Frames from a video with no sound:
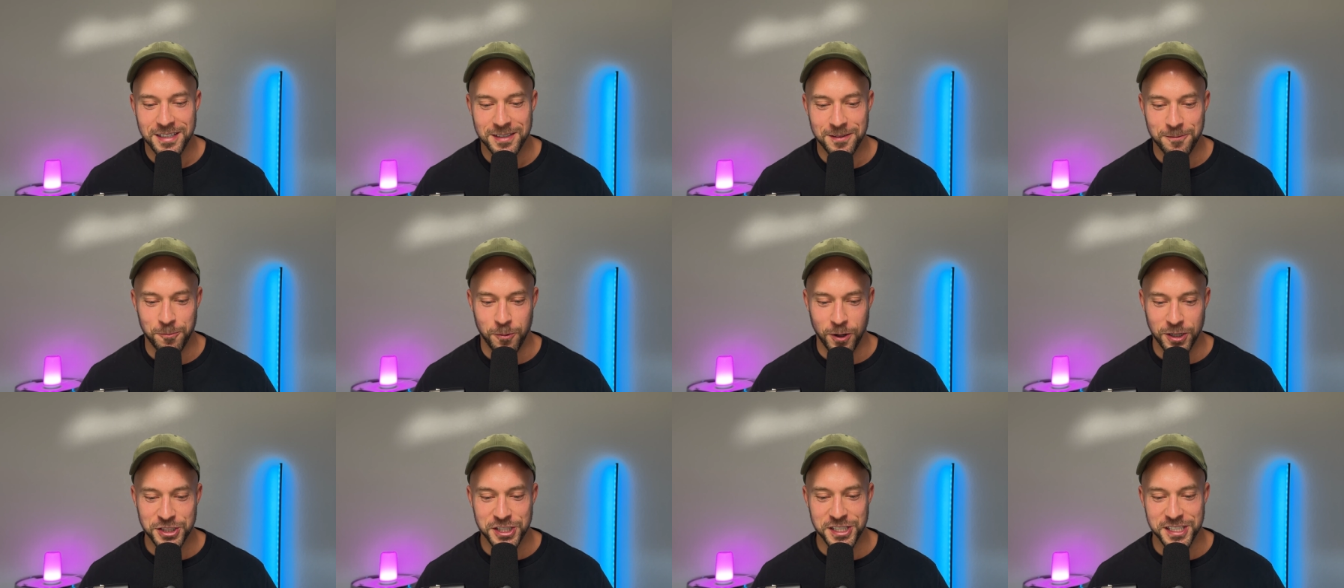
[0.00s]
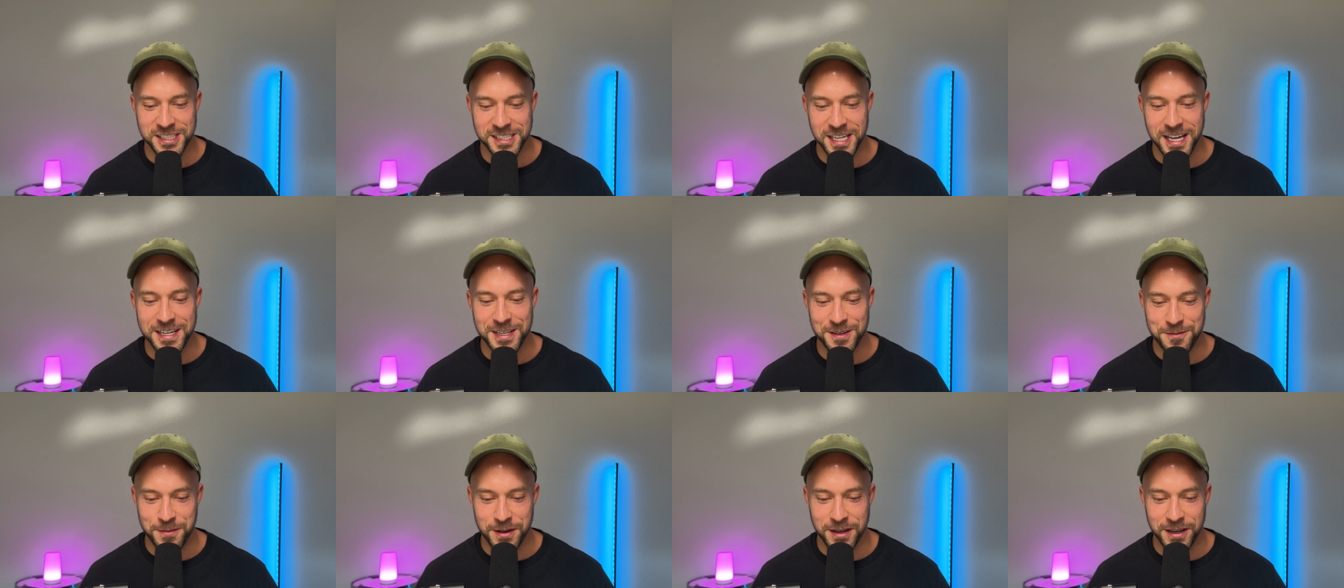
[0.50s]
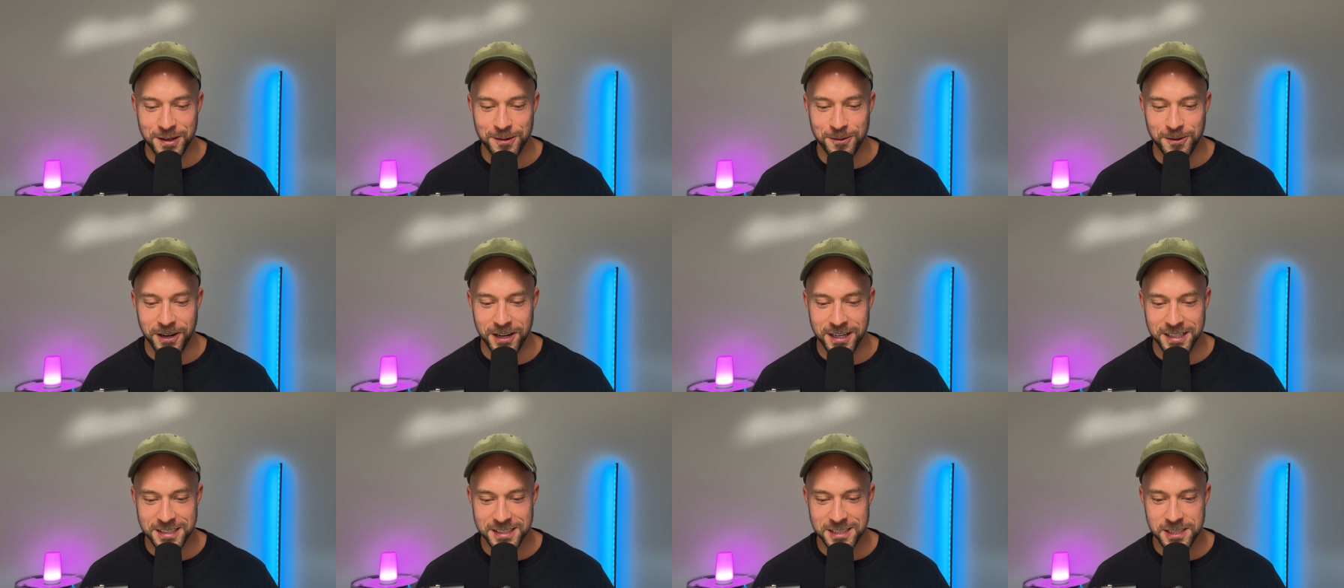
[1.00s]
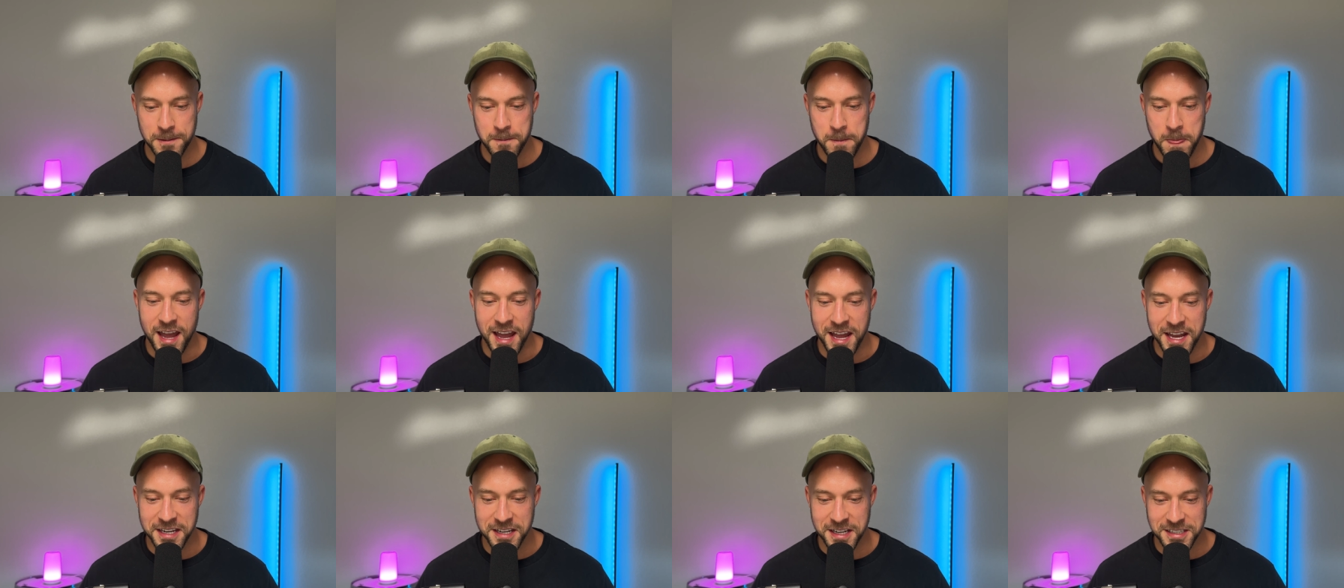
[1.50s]
what she said to me was,
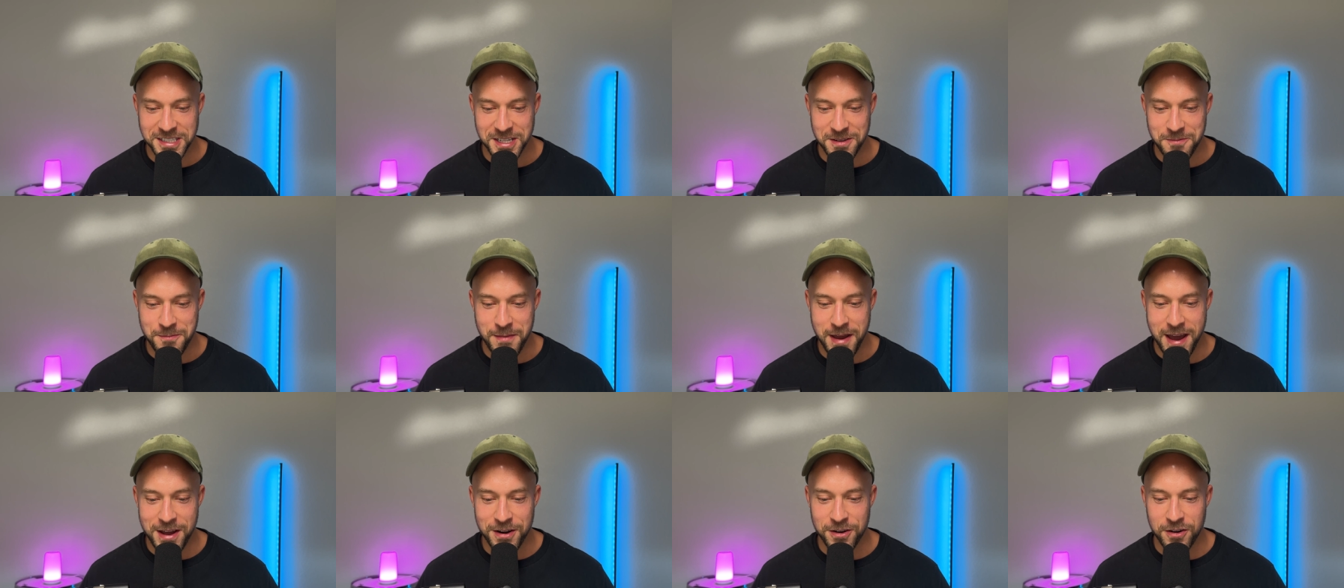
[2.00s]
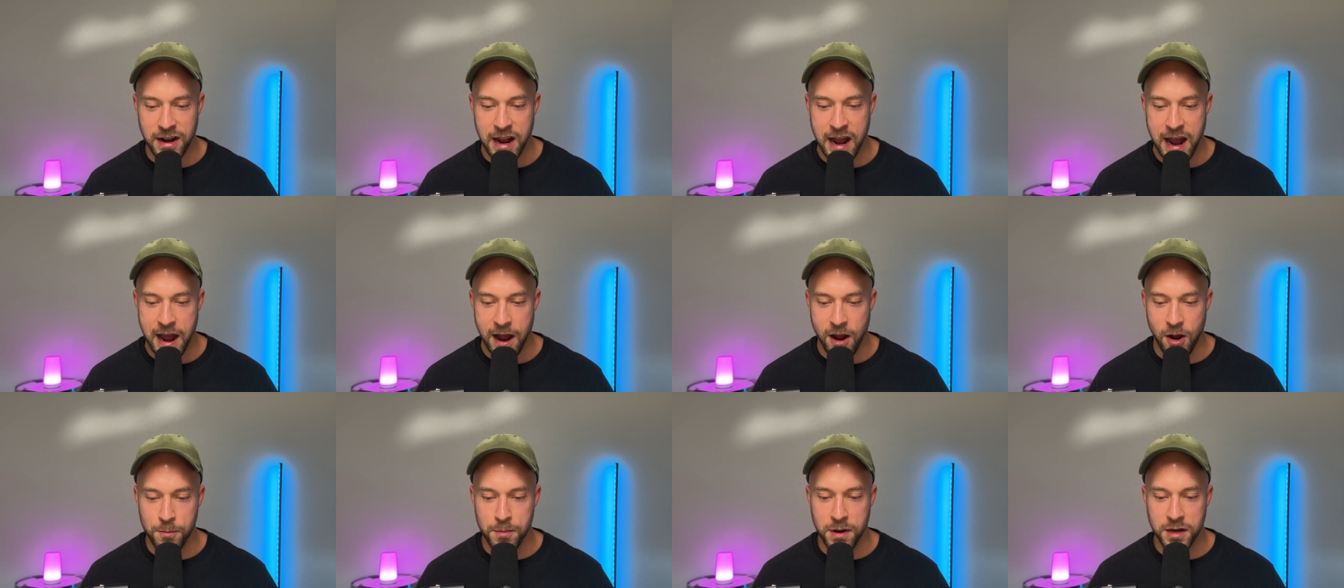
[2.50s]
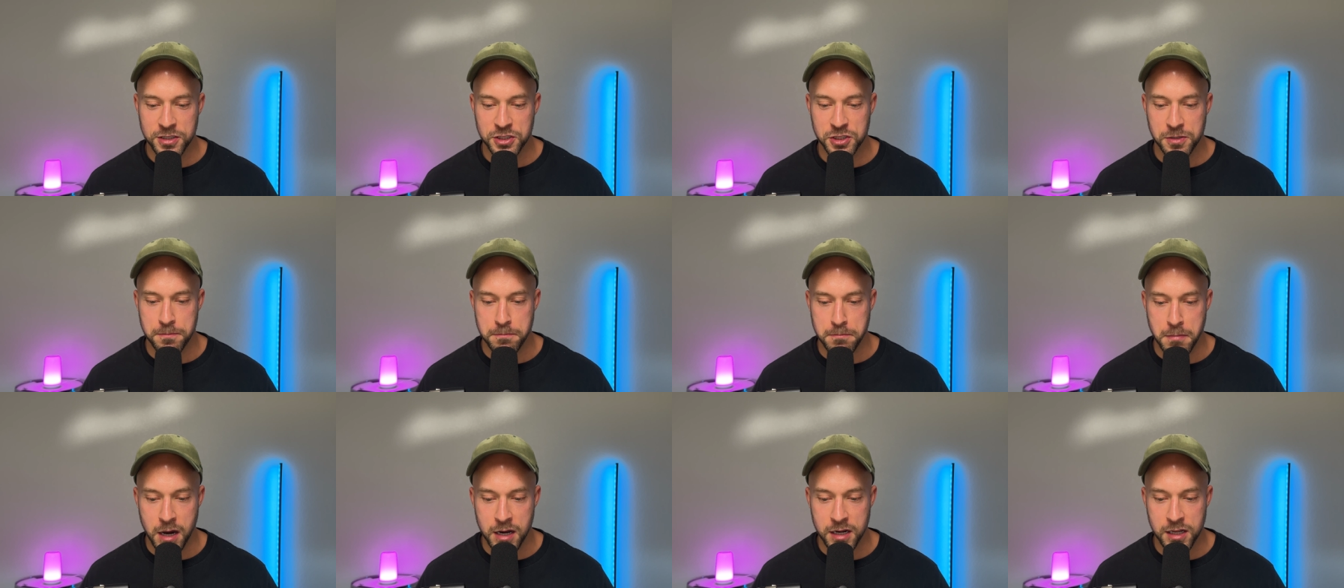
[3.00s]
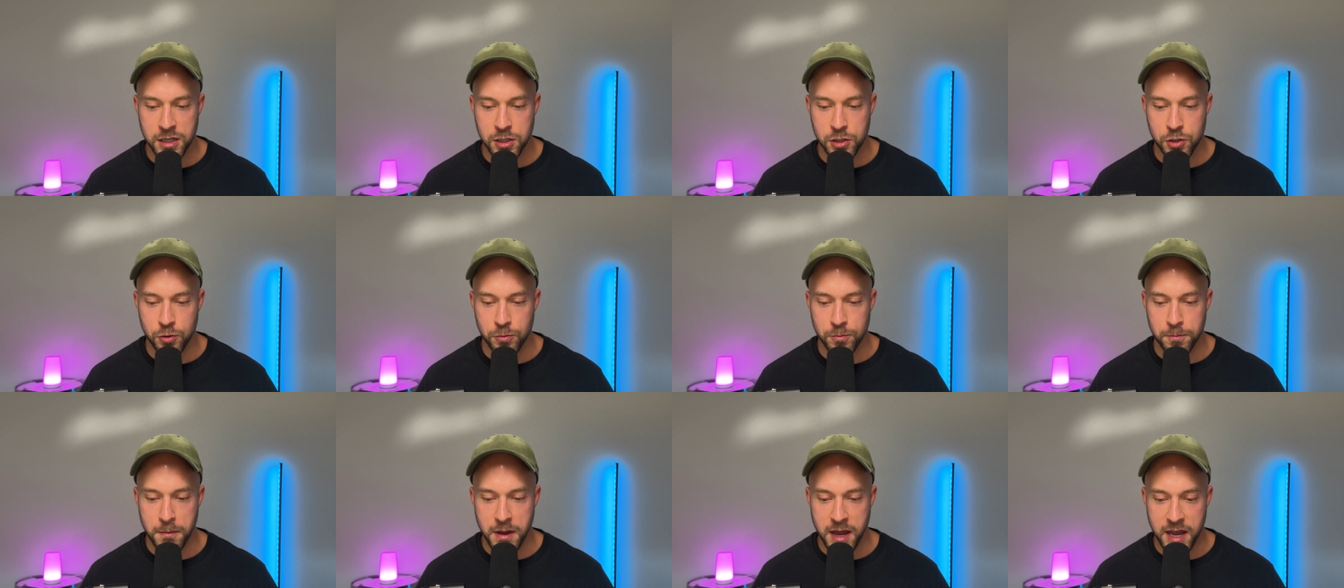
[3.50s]
it doesn't matter how much money you
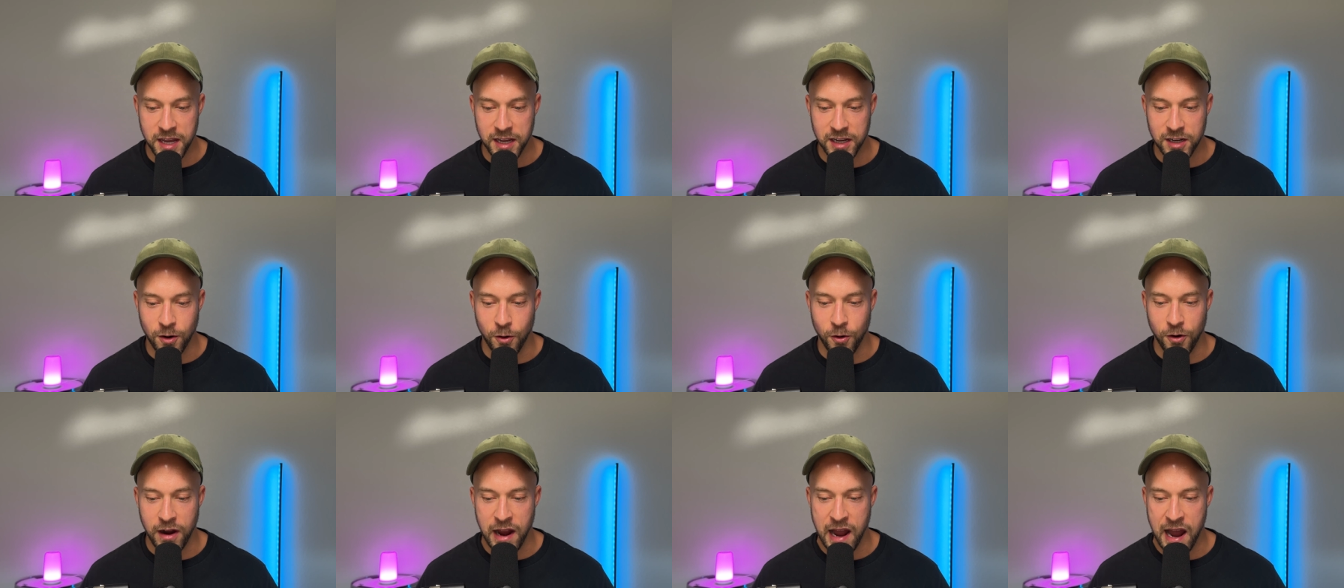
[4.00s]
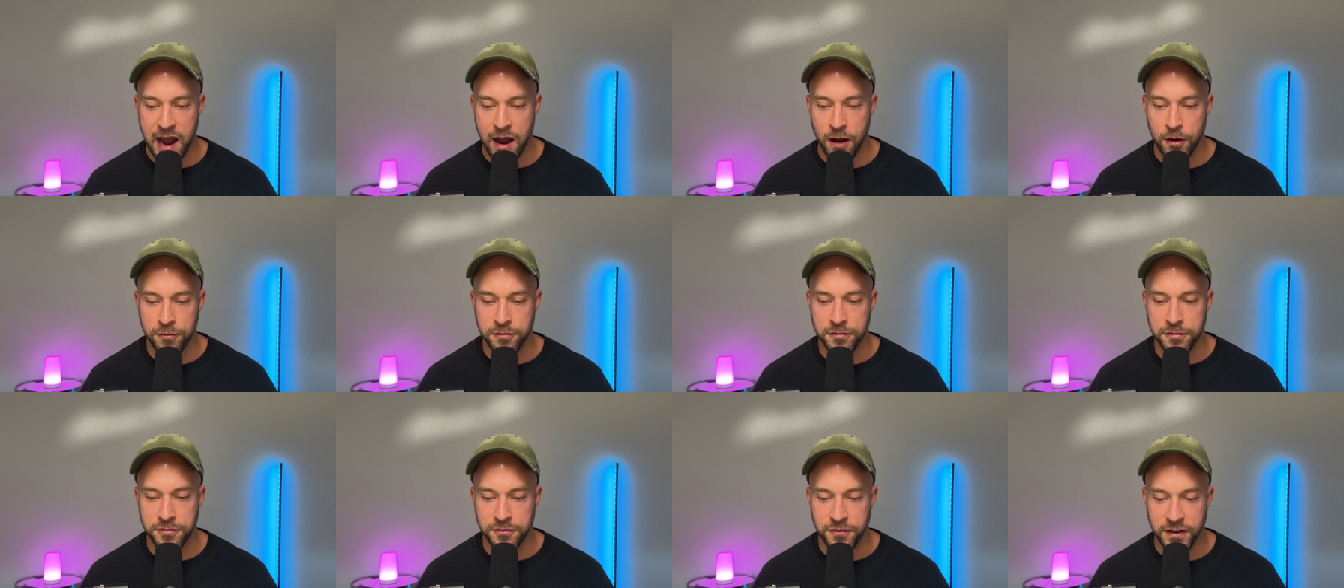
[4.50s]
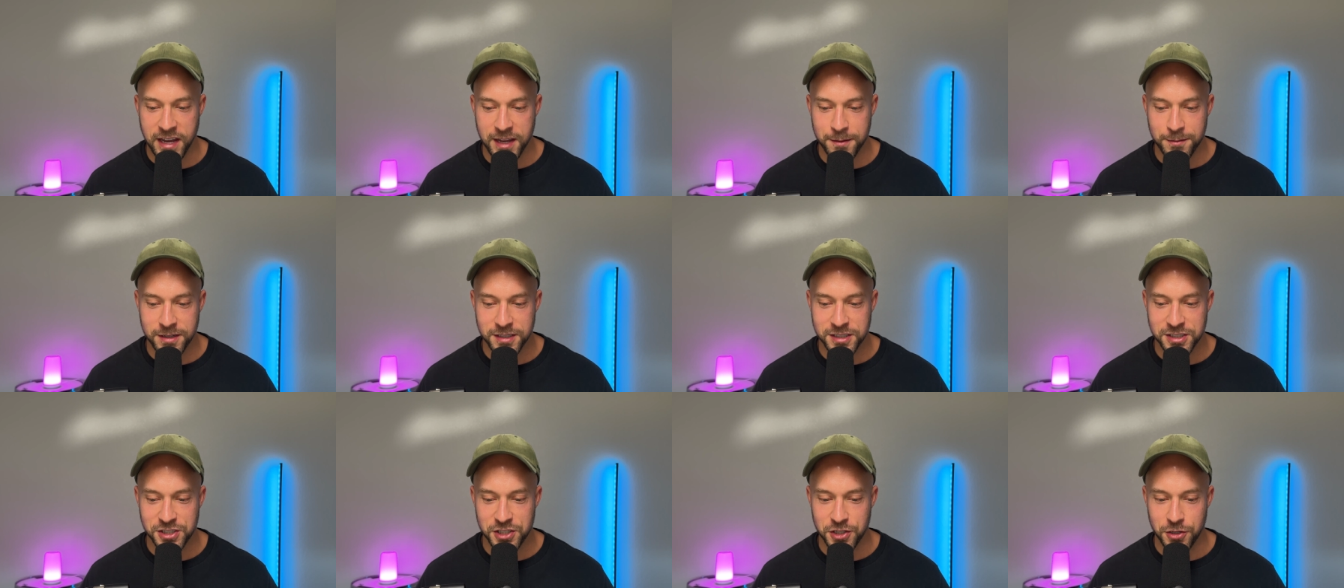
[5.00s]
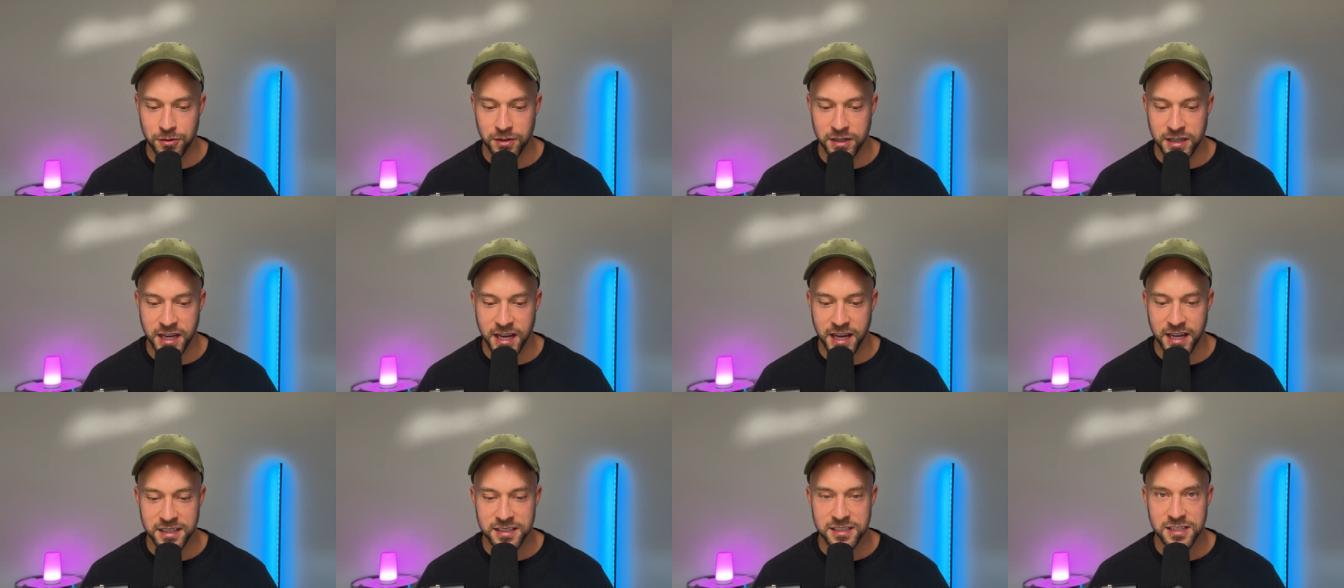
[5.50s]
make or how famous you
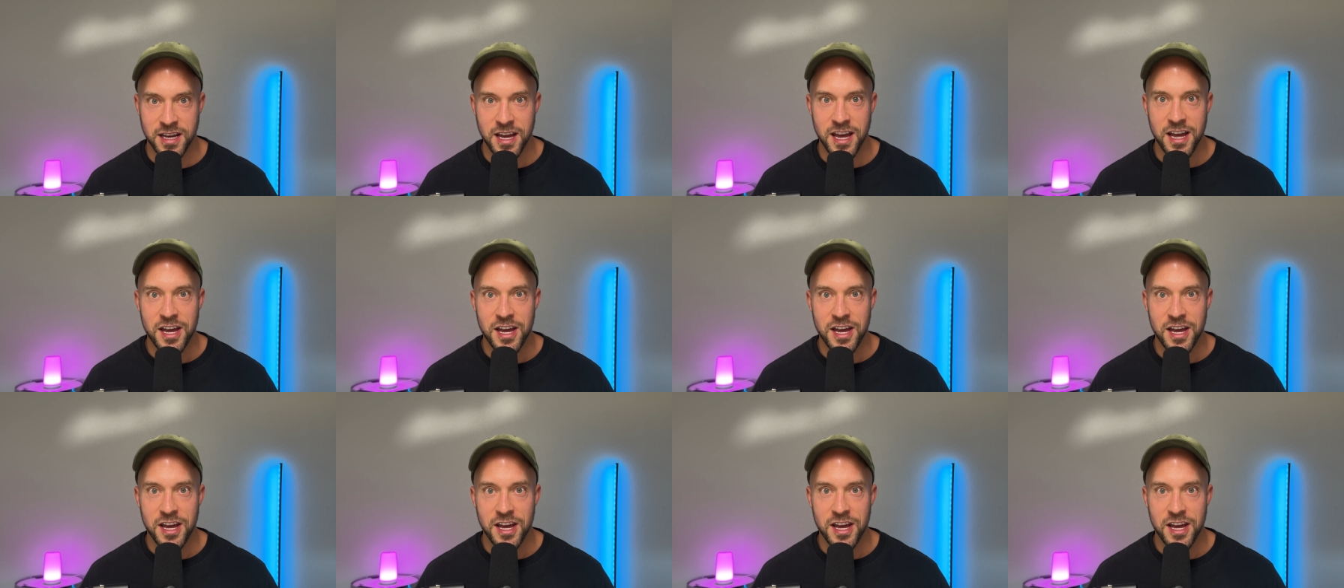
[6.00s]
get,